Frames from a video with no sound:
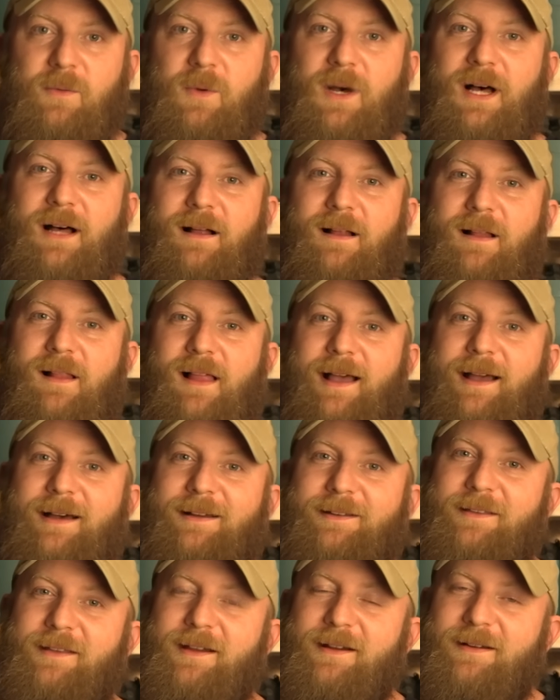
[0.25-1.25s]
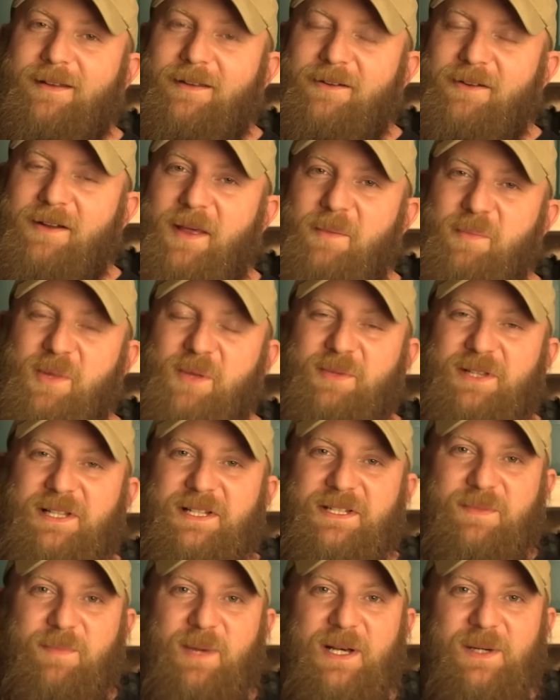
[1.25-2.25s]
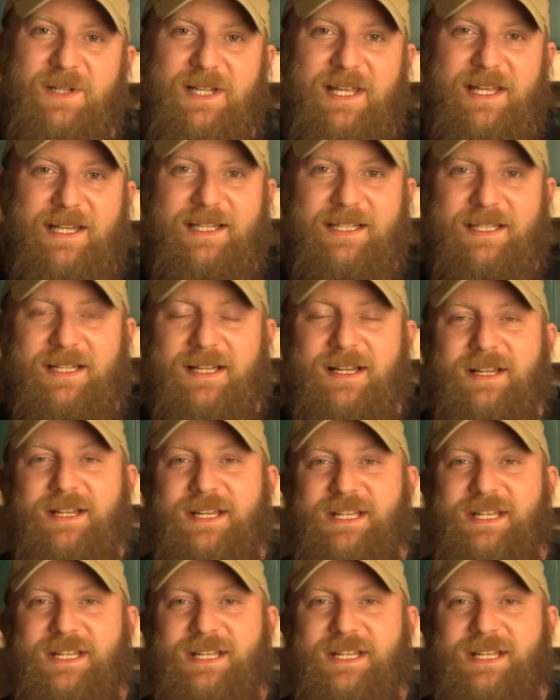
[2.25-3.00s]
Well, howdy there, Internet people. It's Bo again.